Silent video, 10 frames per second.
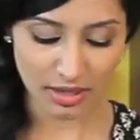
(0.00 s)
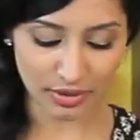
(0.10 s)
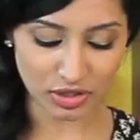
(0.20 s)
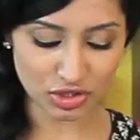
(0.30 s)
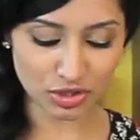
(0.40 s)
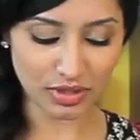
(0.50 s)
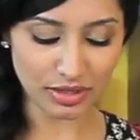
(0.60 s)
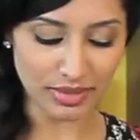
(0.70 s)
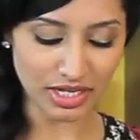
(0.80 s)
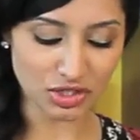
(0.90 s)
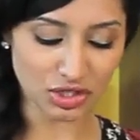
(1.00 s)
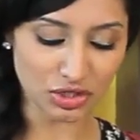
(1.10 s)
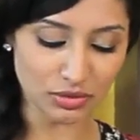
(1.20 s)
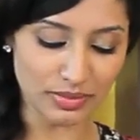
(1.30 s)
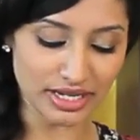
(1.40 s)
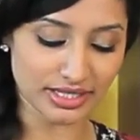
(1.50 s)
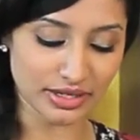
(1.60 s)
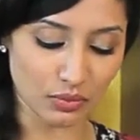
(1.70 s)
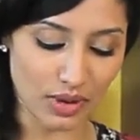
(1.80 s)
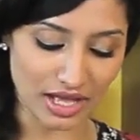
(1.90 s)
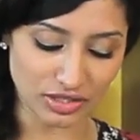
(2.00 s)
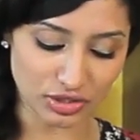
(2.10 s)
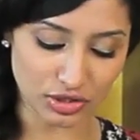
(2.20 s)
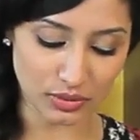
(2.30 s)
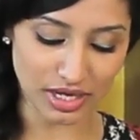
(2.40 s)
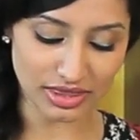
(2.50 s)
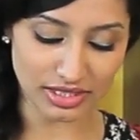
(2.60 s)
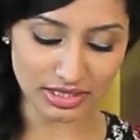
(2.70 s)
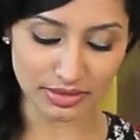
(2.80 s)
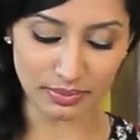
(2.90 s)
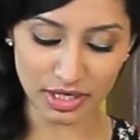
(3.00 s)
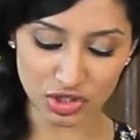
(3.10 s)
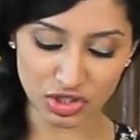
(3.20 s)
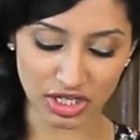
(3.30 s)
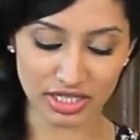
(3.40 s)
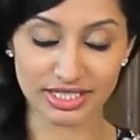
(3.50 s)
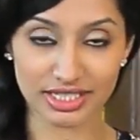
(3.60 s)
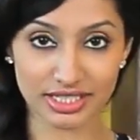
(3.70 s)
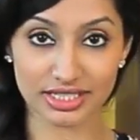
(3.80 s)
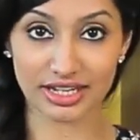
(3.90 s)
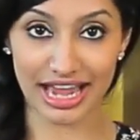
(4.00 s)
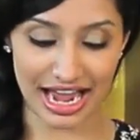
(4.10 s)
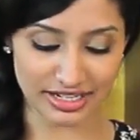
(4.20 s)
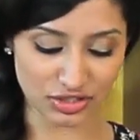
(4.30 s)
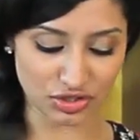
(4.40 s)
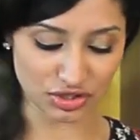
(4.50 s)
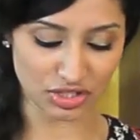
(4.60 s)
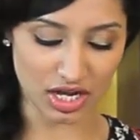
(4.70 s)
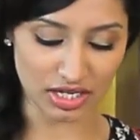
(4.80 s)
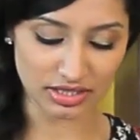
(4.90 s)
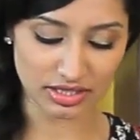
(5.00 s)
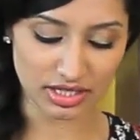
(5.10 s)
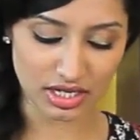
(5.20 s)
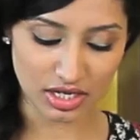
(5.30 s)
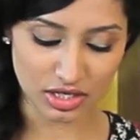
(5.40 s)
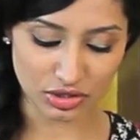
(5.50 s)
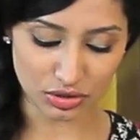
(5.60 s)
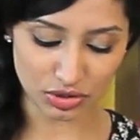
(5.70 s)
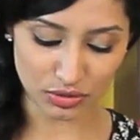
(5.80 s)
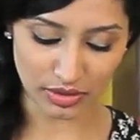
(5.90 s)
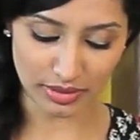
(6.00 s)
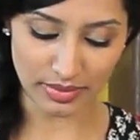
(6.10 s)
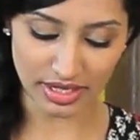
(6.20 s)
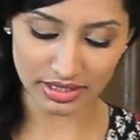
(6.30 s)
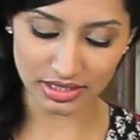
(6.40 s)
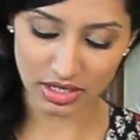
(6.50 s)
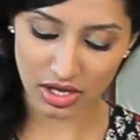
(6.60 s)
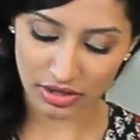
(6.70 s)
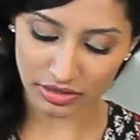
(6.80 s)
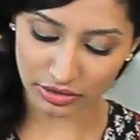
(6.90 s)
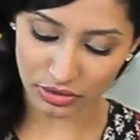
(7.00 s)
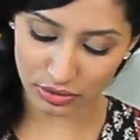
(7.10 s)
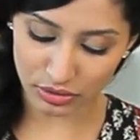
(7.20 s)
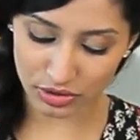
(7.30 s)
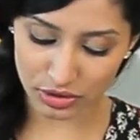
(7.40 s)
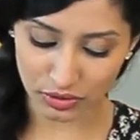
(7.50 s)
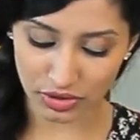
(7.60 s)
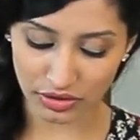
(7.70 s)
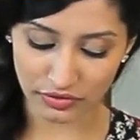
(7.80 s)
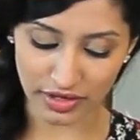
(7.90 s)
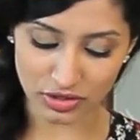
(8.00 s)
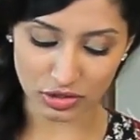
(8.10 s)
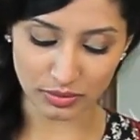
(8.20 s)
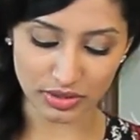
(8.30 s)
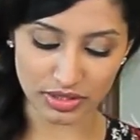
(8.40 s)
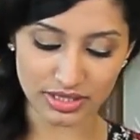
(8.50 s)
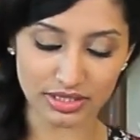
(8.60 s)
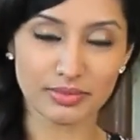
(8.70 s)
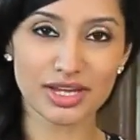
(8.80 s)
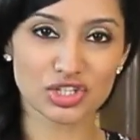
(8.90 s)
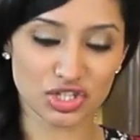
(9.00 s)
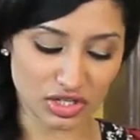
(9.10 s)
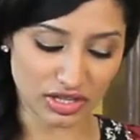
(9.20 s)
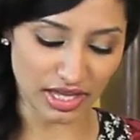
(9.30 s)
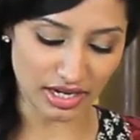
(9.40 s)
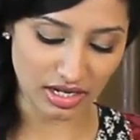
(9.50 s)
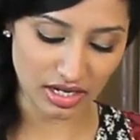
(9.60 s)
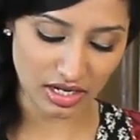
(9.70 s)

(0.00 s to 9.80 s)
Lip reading: But you just want to make sure you mix it well so you get this mixture, because this is going to act as your sauce. So you just want to mix the noodles with all the vegetables and make sure that